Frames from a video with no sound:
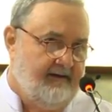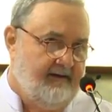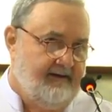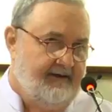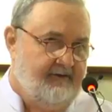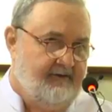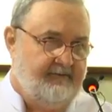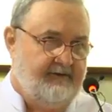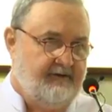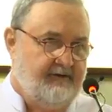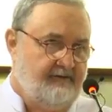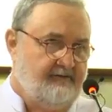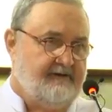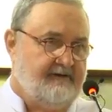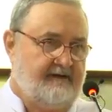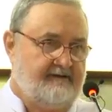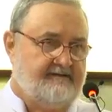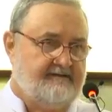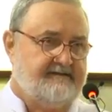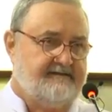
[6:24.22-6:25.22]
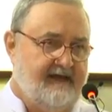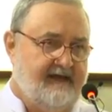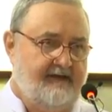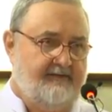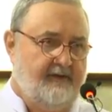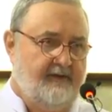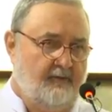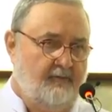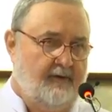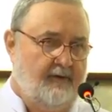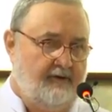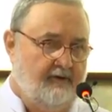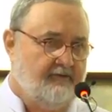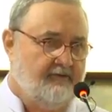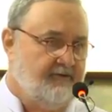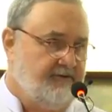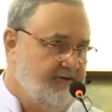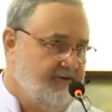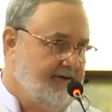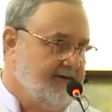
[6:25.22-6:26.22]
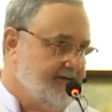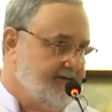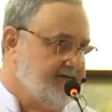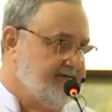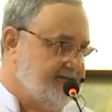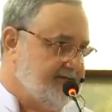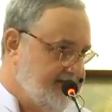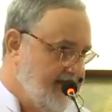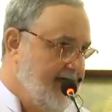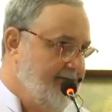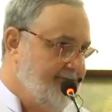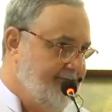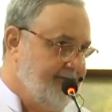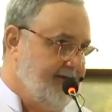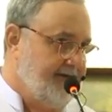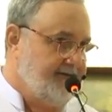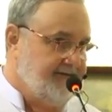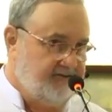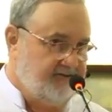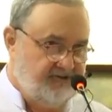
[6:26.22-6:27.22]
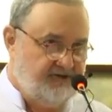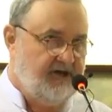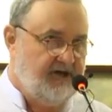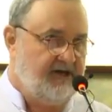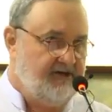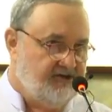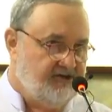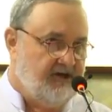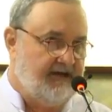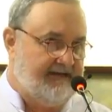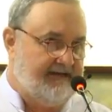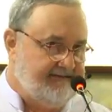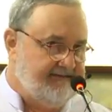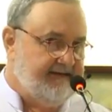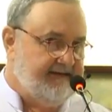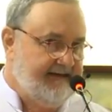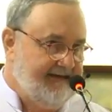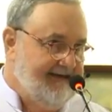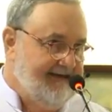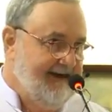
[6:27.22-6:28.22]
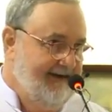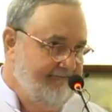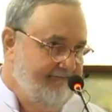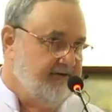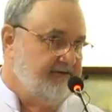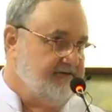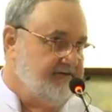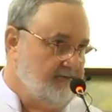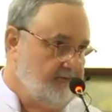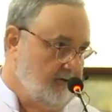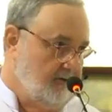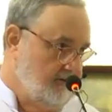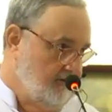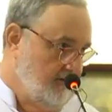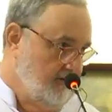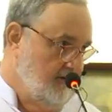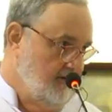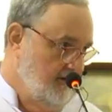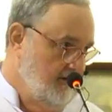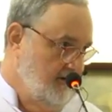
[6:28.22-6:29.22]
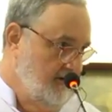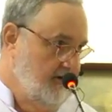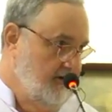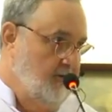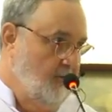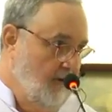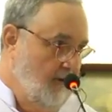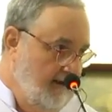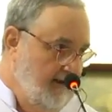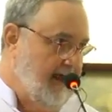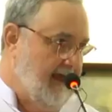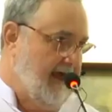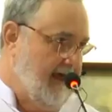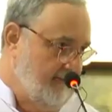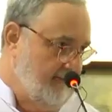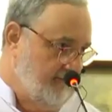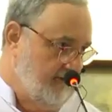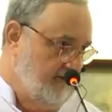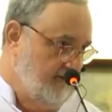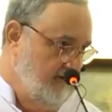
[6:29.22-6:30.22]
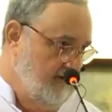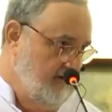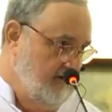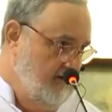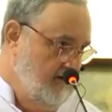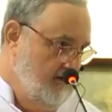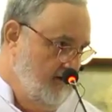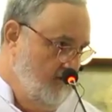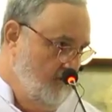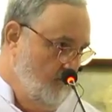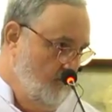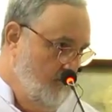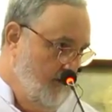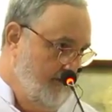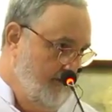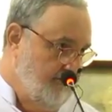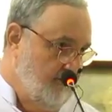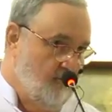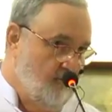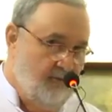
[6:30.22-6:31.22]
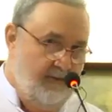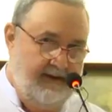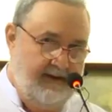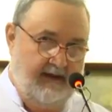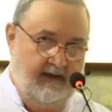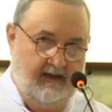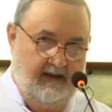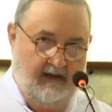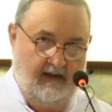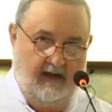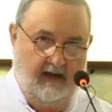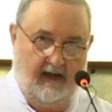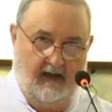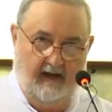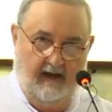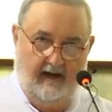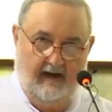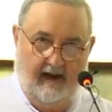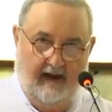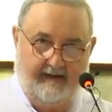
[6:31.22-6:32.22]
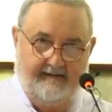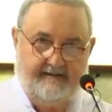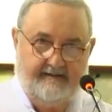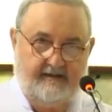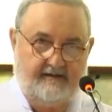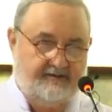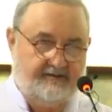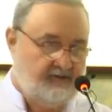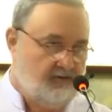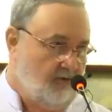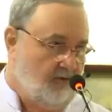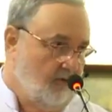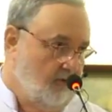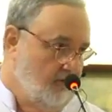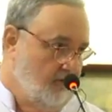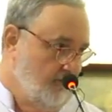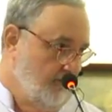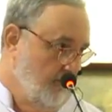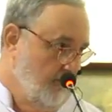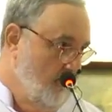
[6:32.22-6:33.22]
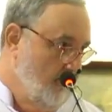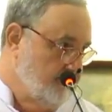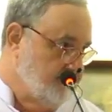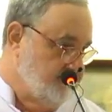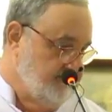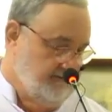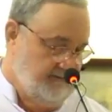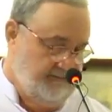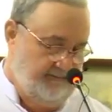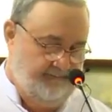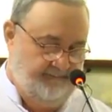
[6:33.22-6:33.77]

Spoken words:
And if we don't understand them, we're not going to understand that the change is inevitable. It will happen whether we like it or not.